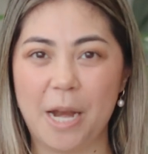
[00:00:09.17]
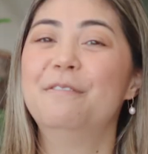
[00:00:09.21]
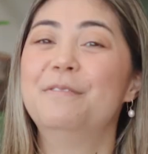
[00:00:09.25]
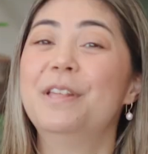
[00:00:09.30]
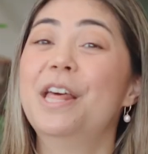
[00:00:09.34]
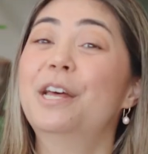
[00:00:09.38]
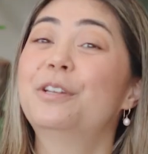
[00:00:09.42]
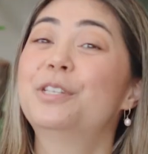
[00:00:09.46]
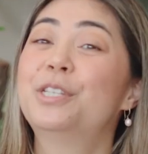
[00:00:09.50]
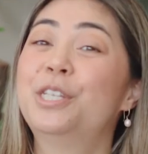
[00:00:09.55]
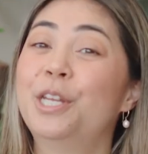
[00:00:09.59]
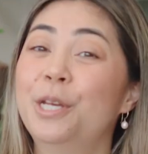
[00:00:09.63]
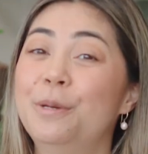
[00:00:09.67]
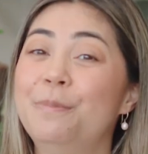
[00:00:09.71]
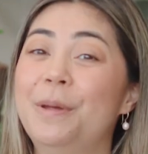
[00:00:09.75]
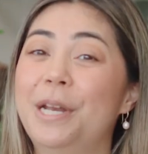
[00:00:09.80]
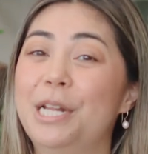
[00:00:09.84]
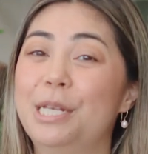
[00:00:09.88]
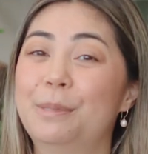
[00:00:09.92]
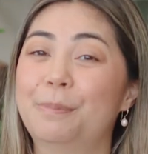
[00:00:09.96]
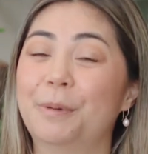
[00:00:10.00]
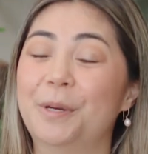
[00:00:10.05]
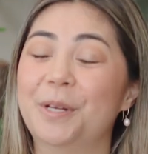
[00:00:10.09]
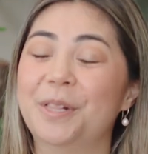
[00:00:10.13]
And without too
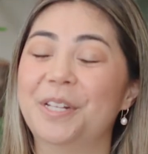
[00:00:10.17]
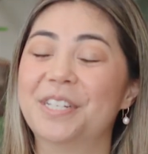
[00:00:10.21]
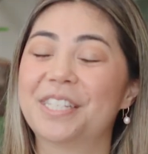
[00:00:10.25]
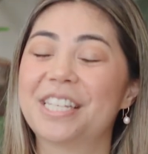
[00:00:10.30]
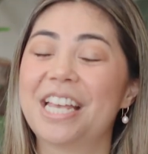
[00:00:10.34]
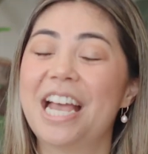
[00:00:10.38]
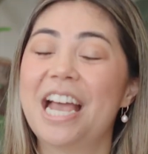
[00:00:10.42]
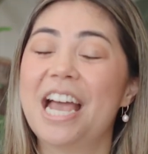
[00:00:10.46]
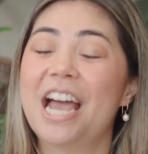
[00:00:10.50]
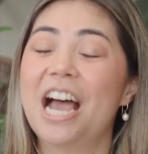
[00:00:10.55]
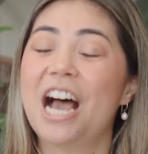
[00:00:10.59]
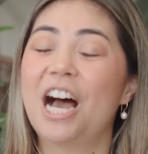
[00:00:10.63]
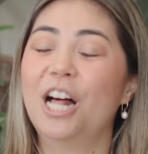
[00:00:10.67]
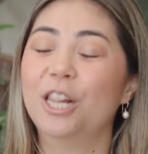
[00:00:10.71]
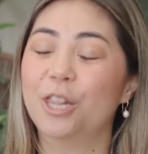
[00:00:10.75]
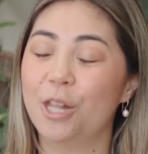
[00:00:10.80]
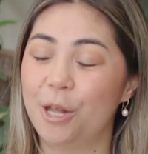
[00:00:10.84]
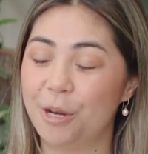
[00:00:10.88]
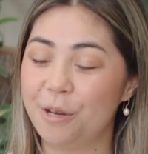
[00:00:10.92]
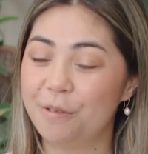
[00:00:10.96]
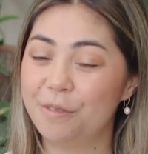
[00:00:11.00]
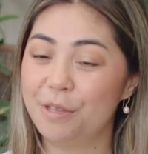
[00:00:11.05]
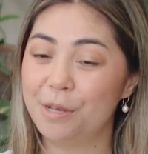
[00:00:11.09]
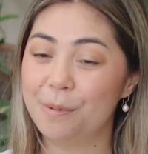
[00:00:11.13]
many spoilers, a
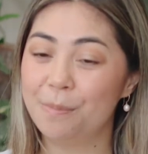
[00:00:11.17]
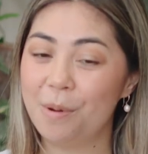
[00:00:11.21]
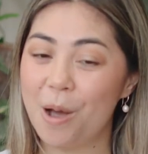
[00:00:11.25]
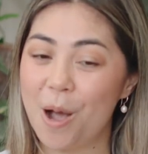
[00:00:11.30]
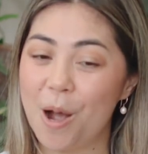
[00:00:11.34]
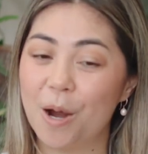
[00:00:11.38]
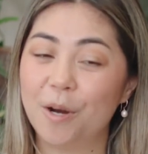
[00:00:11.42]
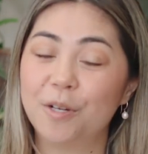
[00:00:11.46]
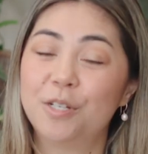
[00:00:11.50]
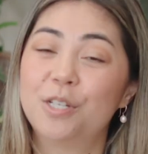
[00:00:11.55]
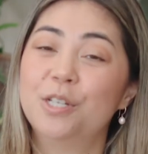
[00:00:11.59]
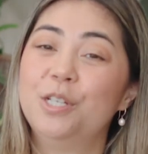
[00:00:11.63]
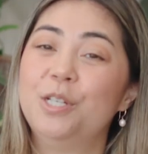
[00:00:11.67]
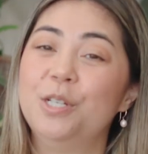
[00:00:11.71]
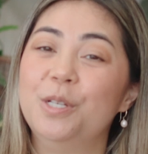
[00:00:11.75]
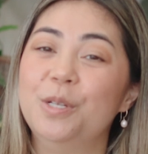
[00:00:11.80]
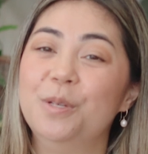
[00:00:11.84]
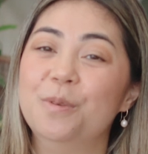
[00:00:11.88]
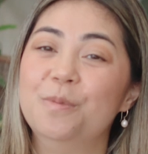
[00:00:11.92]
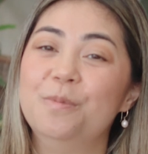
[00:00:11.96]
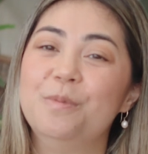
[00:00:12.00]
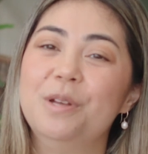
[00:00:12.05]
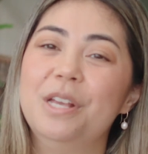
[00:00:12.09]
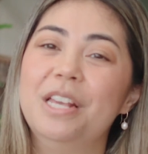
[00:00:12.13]
lot of them are to
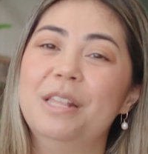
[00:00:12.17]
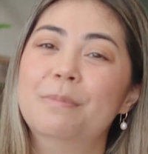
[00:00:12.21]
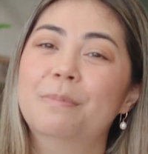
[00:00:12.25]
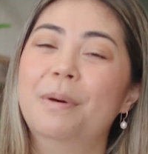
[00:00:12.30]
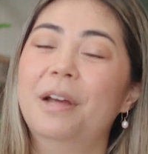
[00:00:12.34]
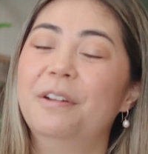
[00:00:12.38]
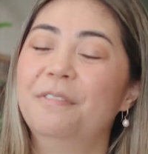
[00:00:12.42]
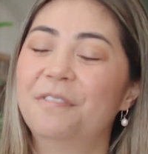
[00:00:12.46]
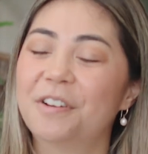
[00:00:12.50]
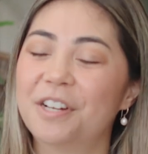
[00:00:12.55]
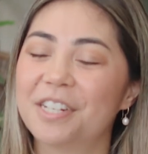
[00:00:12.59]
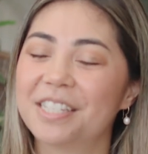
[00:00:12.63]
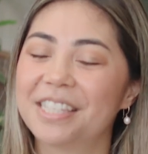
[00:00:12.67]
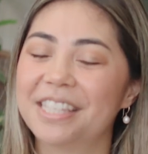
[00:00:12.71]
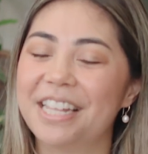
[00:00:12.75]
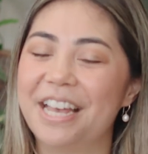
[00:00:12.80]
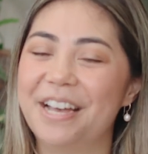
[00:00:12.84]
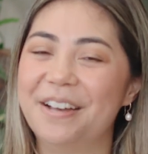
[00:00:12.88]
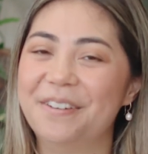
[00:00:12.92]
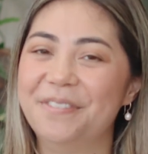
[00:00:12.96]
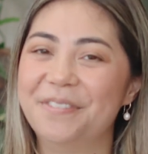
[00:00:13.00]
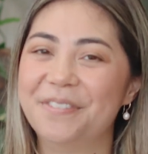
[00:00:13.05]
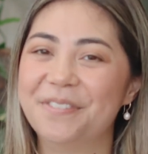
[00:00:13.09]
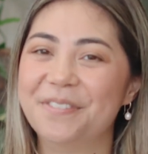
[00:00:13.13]
do with my first
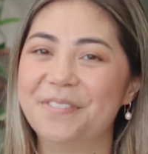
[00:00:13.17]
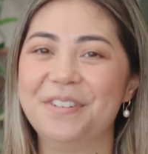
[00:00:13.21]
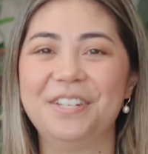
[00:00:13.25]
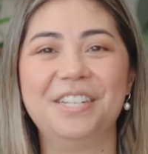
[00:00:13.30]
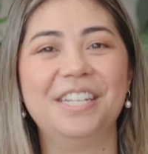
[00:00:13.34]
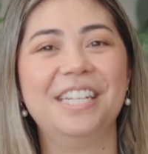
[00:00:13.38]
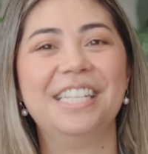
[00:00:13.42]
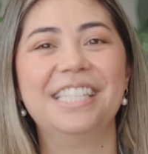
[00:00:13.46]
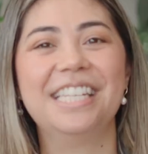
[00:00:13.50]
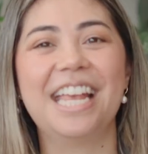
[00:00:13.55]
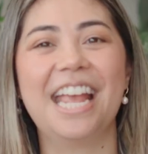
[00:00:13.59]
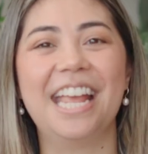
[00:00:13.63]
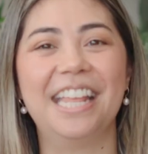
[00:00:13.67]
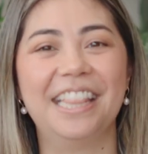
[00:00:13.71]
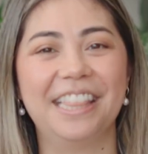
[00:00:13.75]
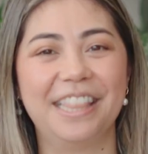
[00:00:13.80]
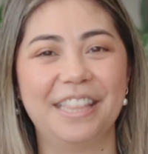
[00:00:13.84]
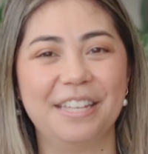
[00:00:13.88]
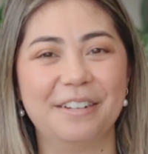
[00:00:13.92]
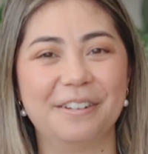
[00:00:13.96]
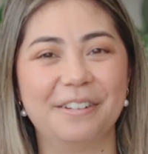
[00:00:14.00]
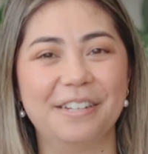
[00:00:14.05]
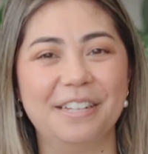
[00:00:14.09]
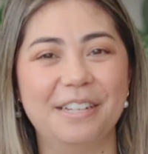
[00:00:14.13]
love, which is
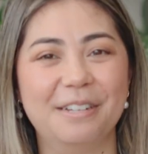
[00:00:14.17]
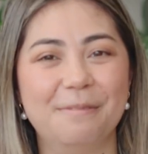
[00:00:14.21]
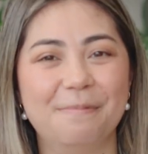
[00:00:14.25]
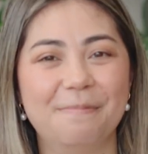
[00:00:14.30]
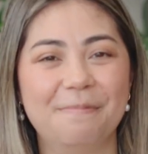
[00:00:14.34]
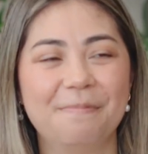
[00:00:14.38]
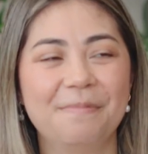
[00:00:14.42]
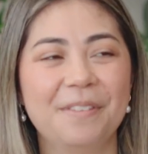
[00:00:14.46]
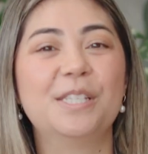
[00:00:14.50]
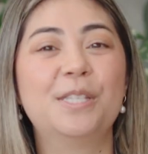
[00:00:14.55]
Anthurium.